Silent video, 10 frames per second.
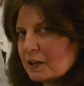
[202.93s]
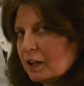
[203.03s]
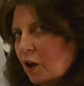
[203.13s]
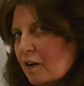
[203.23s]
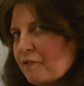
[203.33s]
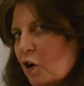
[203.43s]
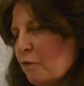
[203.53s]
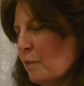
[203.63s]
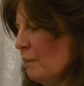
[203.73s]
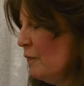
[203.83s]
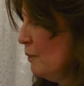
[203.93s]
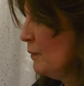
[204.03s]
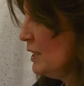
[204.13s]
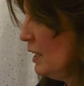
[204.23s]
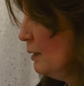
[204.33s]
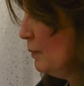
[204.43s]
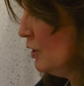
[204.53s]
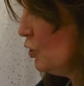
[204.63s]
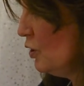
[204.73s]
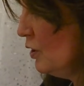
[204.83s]
a lot of involvement from the team in
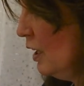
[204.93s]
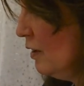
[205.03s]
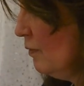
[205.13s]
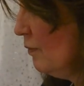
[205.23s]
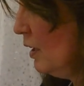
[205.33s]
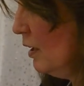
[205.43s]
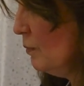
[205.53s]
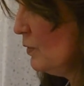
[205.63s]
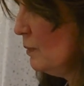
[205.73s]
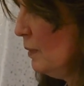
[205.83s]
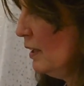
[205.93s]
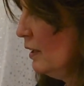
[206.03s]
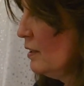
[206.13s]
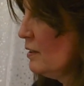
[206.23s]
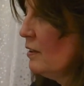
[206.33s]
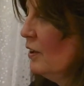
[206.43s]
the studio to make this.